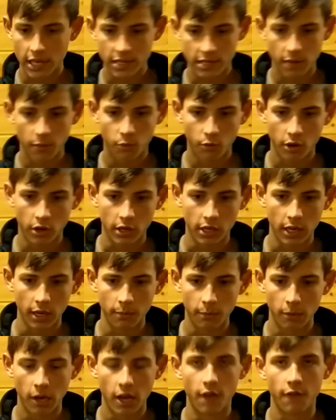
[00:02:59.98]
ends up
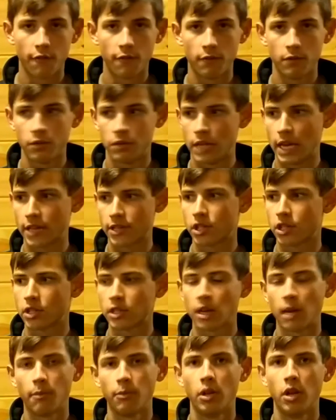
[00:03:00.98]
working, but that's just
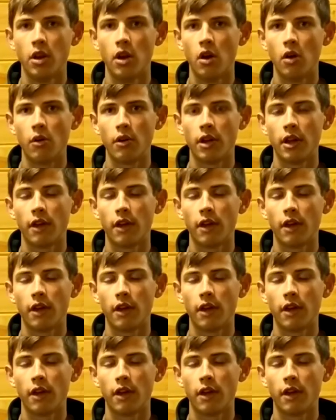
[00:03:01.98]
something to note